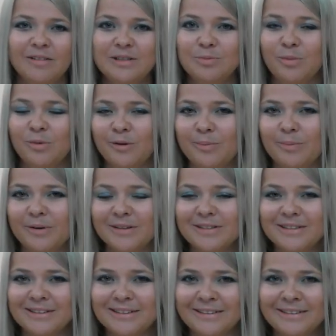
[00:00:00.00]
more
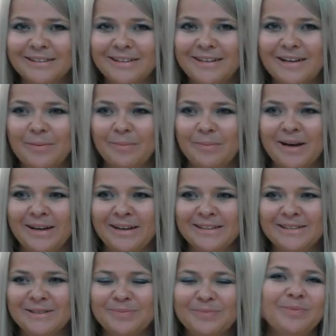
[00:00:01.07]
personal
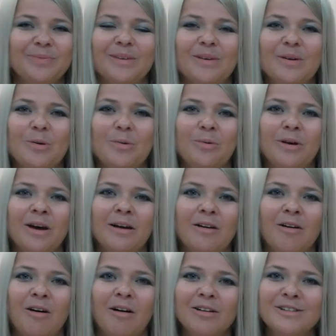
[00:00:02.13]
base. We
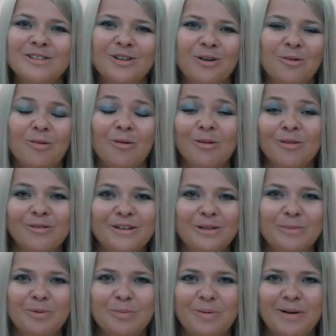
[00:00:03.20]
are also already
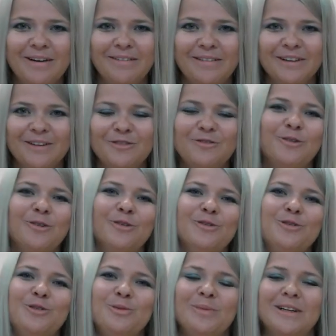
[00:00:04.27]
preparing for
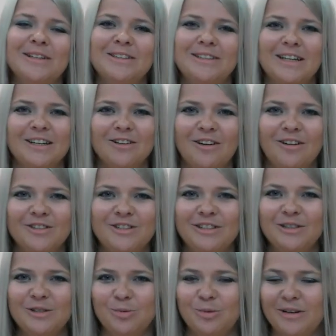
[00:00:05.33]
ZooMed
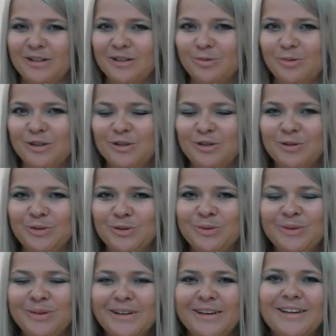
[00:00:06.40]
Technology
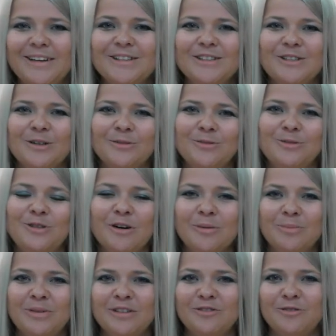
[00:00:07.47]
2022, so
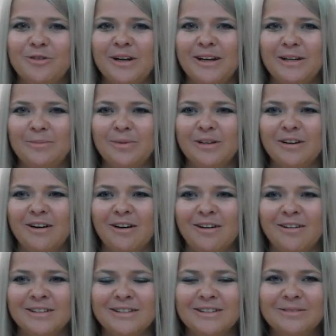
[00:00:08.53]
don't be afraid,
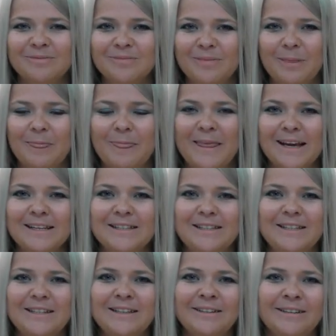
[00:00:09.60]
because next
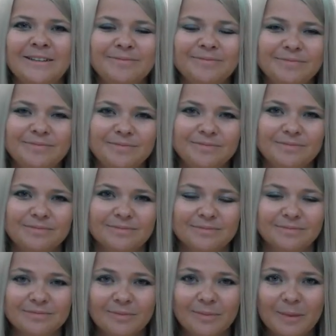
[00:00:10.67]
year
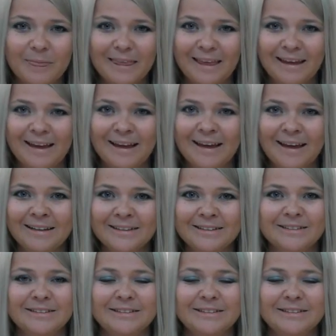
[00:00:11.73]
at